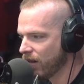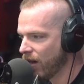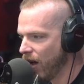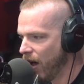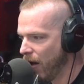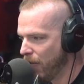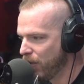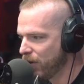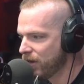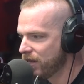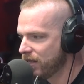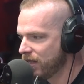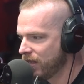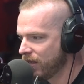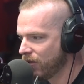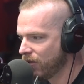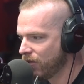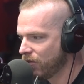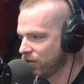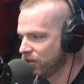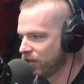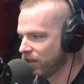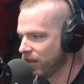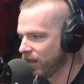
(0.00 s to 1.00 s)
up
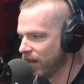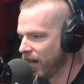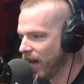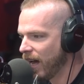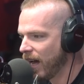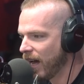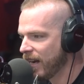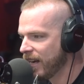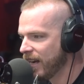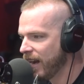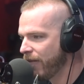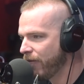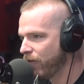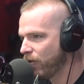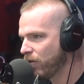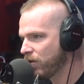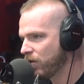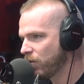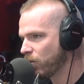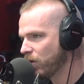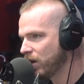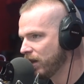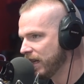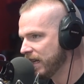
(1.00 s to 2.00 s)
until July, I never
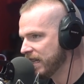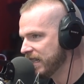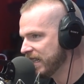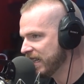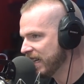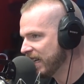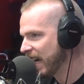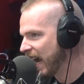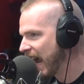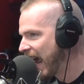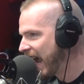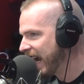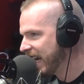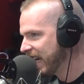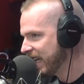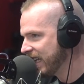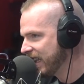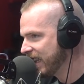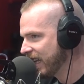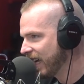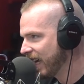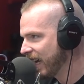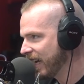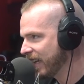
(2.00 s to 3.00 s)
really did
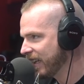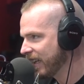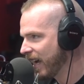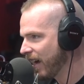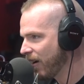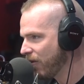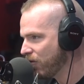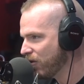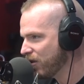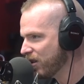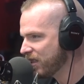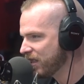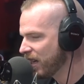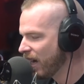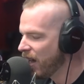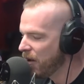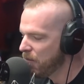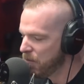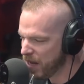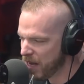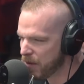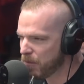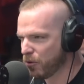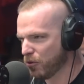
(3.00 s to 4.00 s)
anything that was
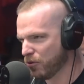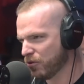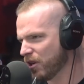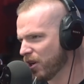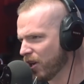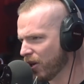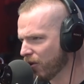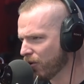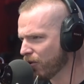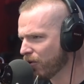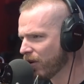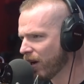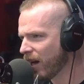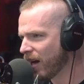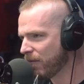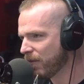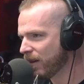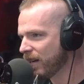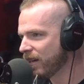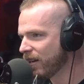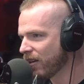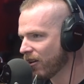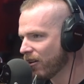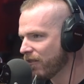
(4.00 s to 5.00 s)
people knew. I
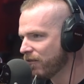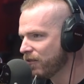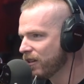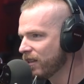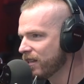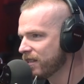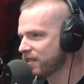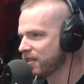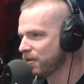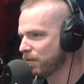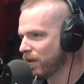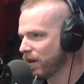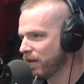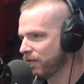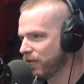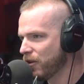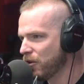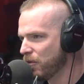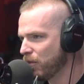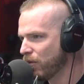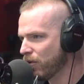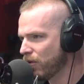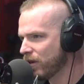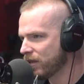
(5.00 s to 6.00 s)
mean, if you listen to my
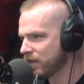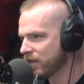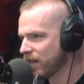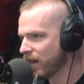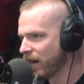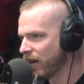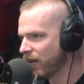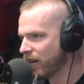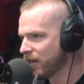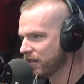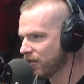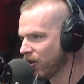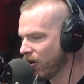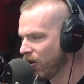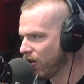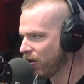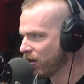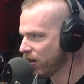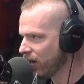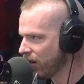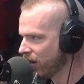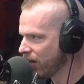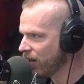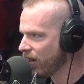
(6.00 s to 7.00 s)
viewpoints and how I
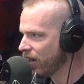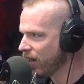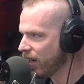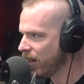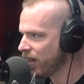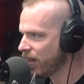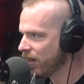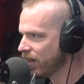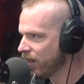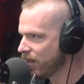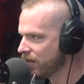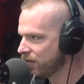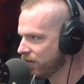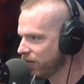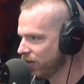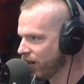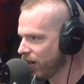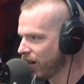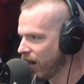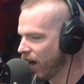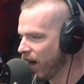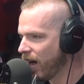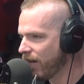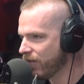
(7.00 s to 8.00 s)
talk, it's
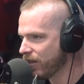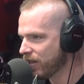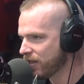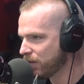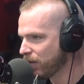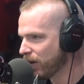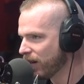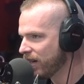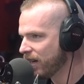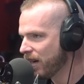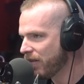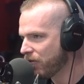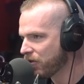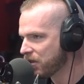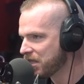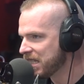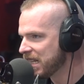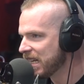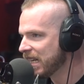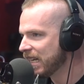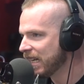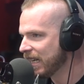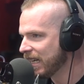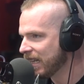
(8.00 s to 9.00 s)
very obvious, but I never
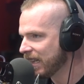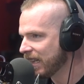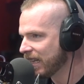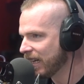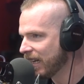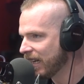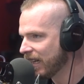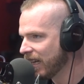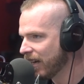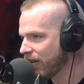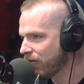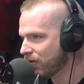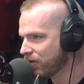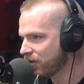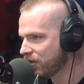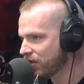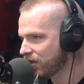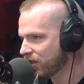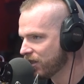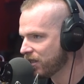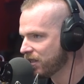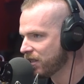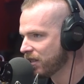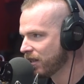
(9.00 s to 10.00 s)
did anything that was
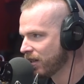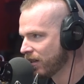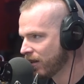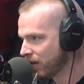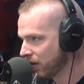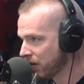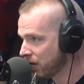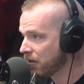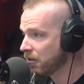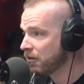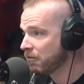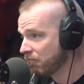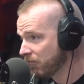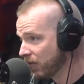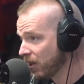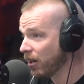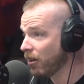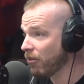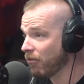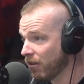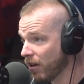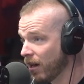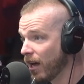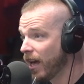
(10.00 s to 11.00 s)
just,
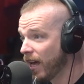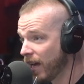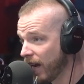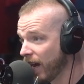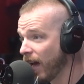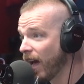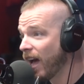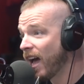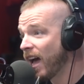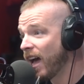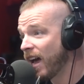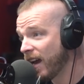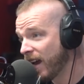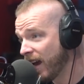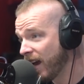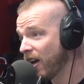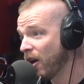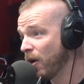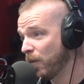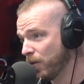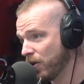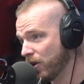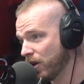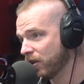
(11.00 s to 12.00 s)
hey, I
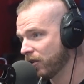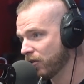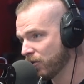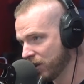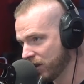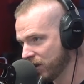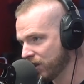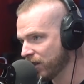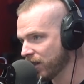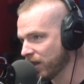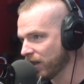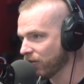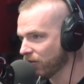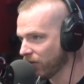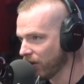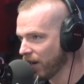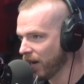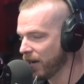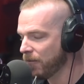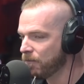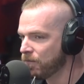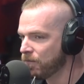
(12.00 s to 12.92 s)
am a Christian, right?